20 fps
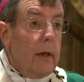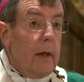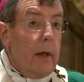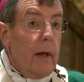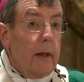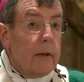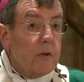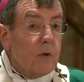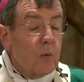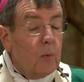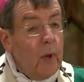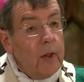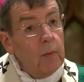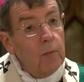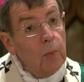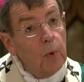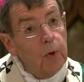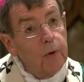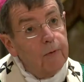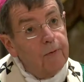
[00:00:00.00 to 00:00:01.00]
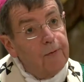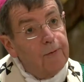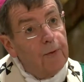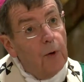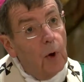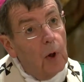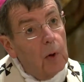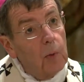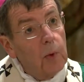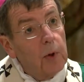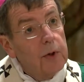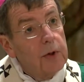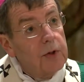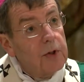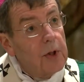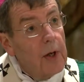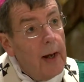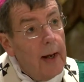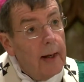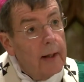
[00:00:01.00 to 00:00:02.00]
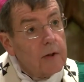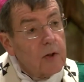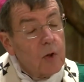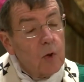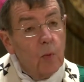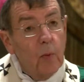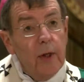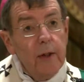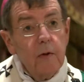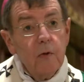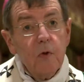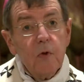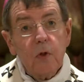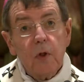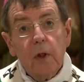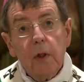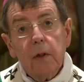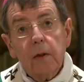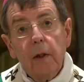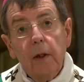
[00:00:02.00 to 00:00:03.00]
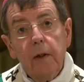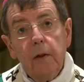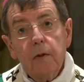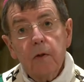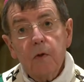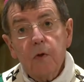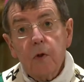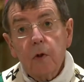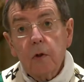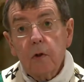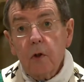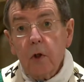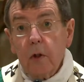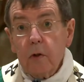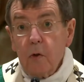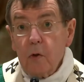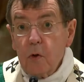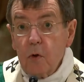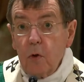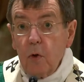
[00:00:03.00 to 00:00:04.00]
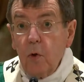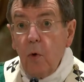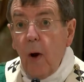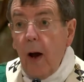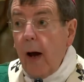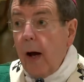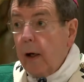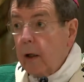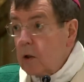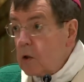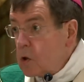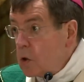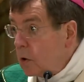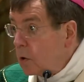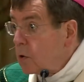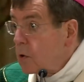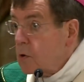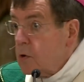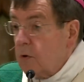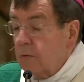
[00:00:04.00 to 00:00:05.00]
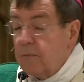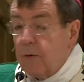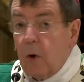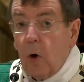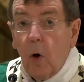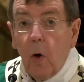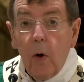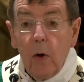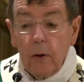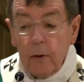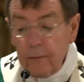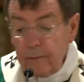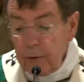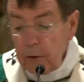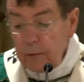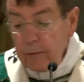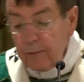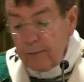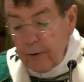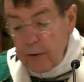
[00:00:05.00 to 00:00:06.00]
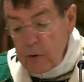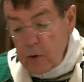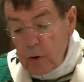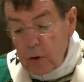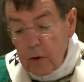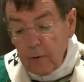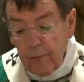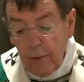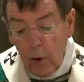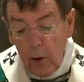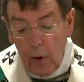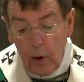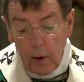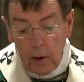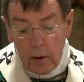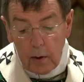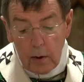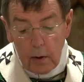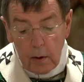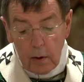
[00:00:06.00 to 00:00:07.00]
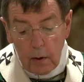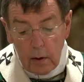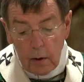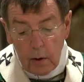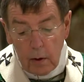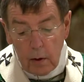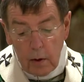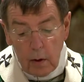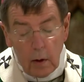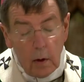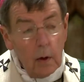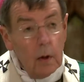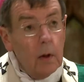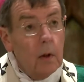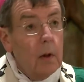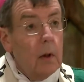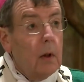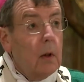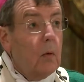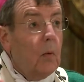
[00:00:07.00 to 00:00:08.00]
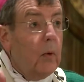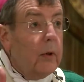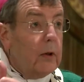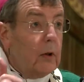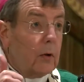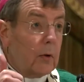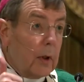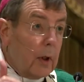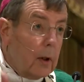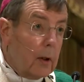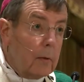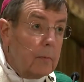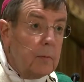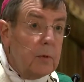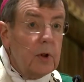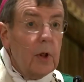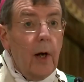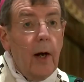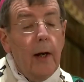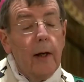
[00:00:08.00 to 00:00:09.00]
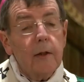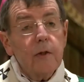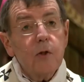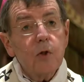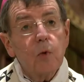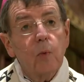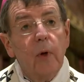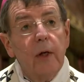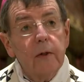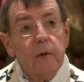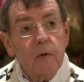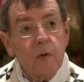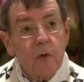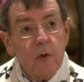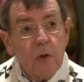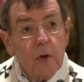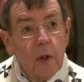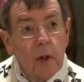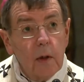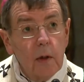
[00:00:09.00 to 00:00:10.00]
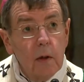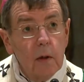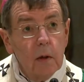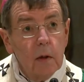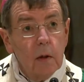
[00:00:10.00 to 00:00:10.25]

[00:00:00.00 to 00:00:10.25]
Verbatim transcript: as we move forward to Ash Wednesday, I'd like to suggest two actions for all of you. First of all, when you come to Ash Wednesday,